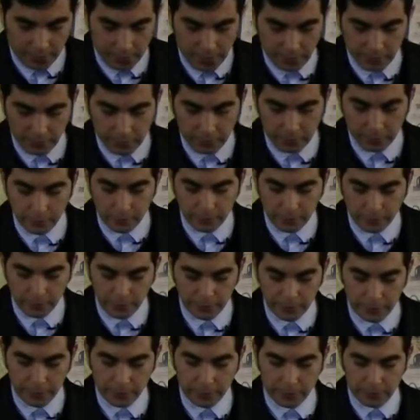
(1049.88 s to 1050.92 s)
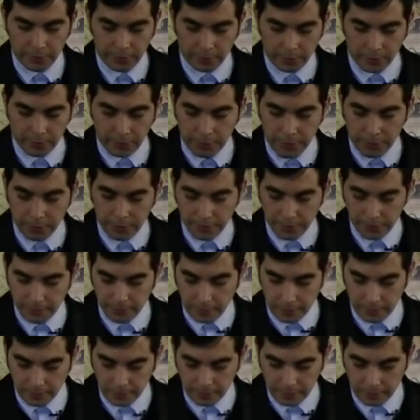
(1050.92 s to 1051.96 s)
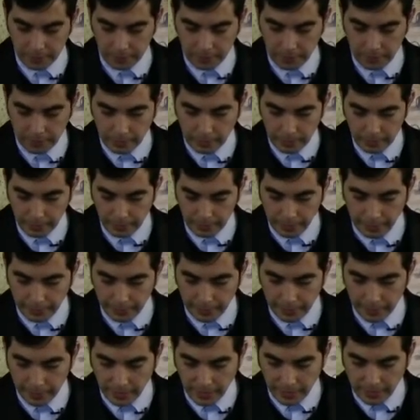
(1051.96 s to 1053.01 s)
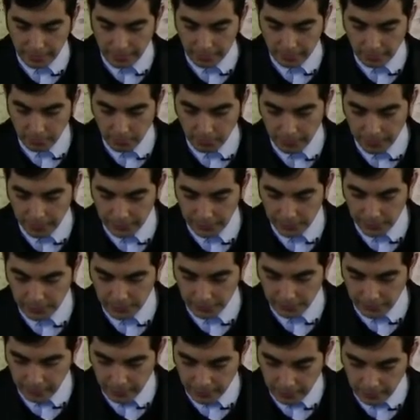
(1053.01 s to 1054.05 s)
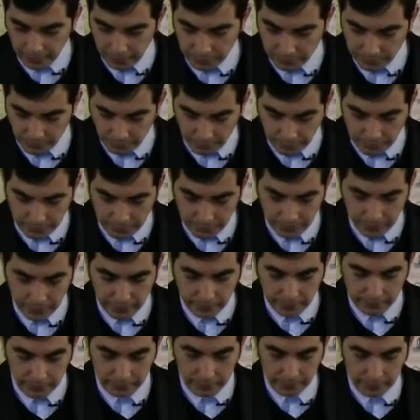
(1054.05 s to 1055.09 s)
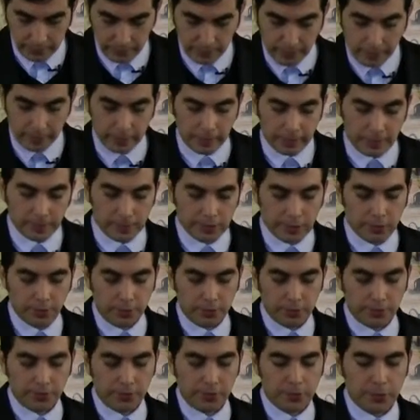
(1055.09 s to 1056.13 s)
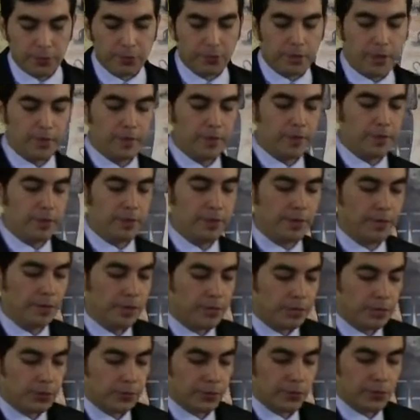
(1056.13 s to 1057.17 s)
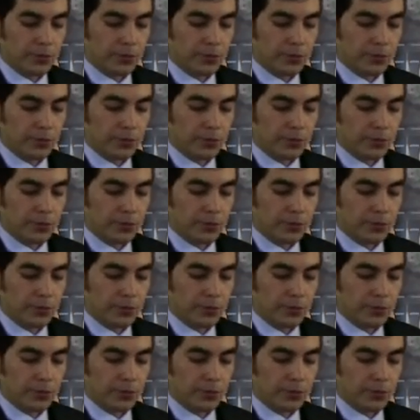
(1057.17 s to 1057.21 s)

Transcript: remarkable fulfillment of prophecy excited widespread interest, and it's going to describe here that